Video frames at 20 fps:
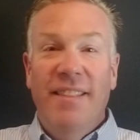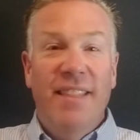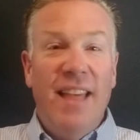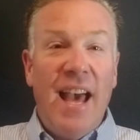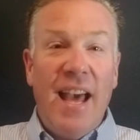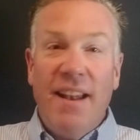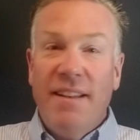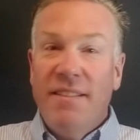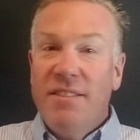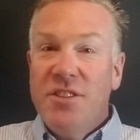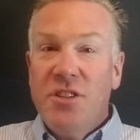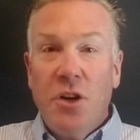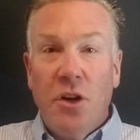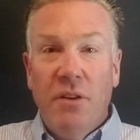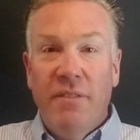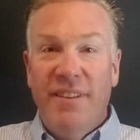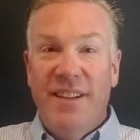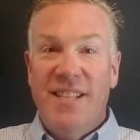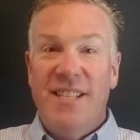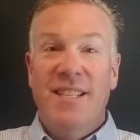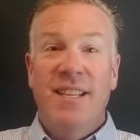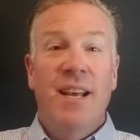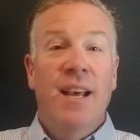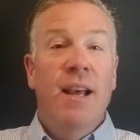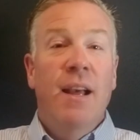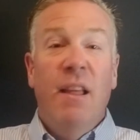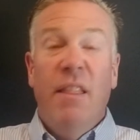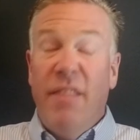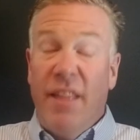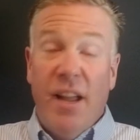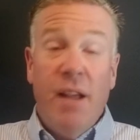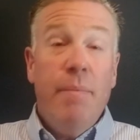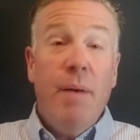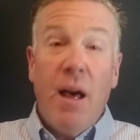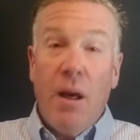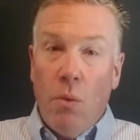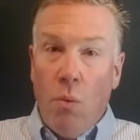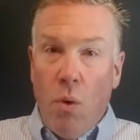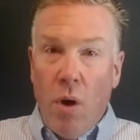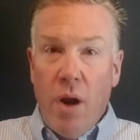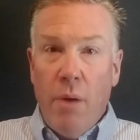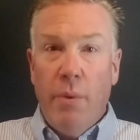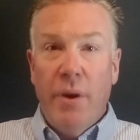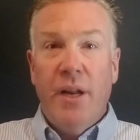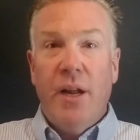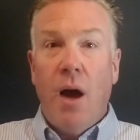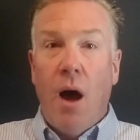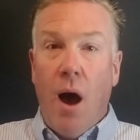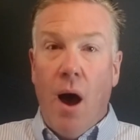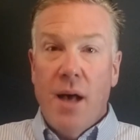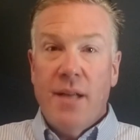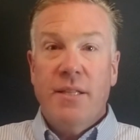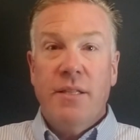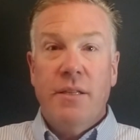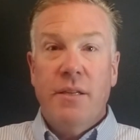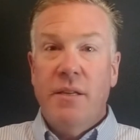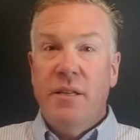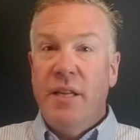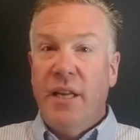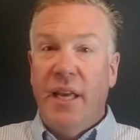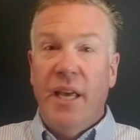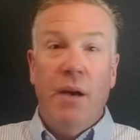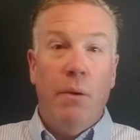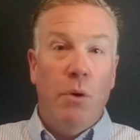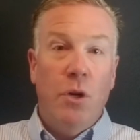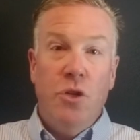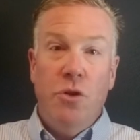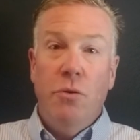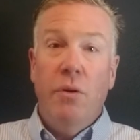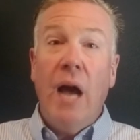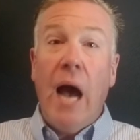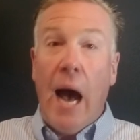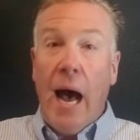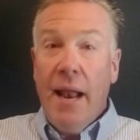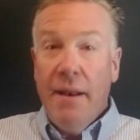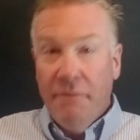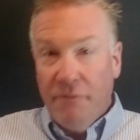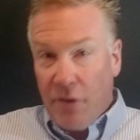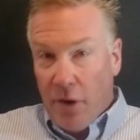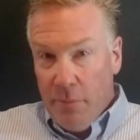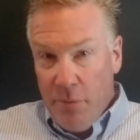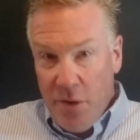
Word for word: that service. Think about what it would cost to get what you got from